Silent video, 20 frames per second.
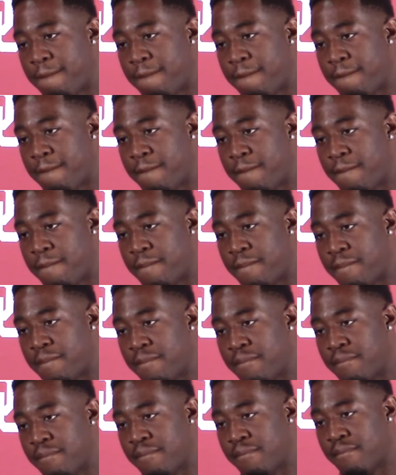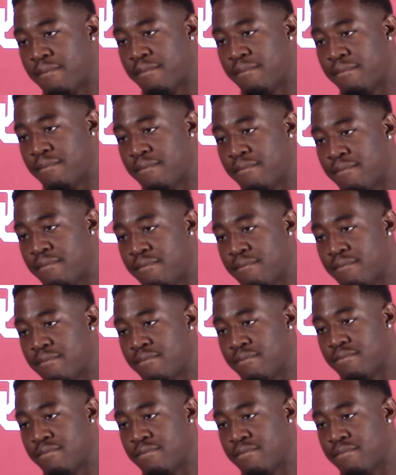success that you've started to look at?